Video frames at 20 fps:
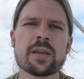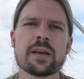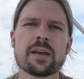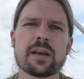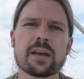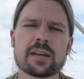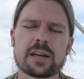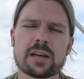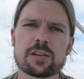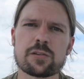
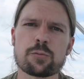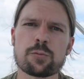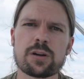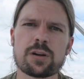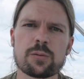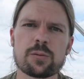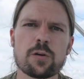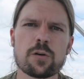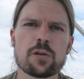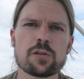It gets
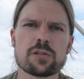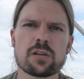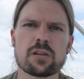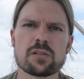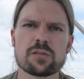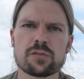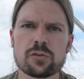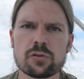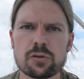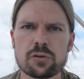rid of most of the
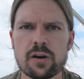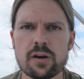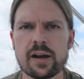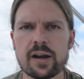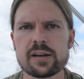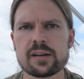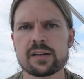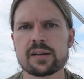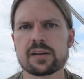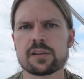
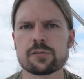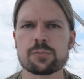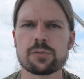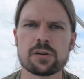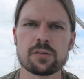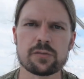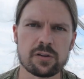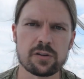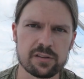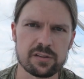fluoride. It gets rid
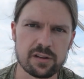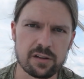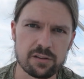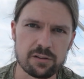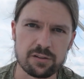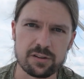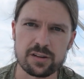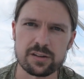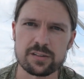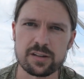of all the
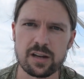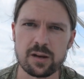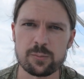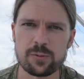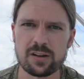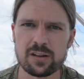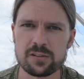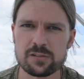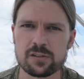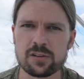other
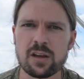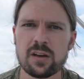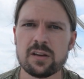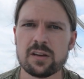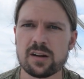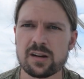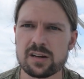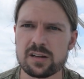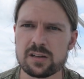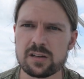contaminants.
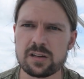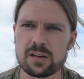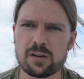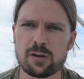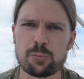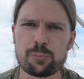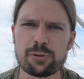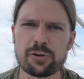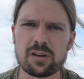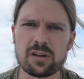Uh, and
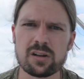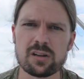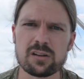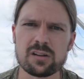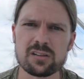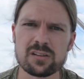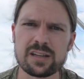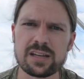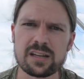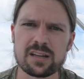I'll put a
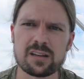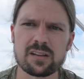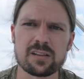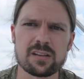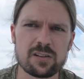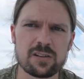link in the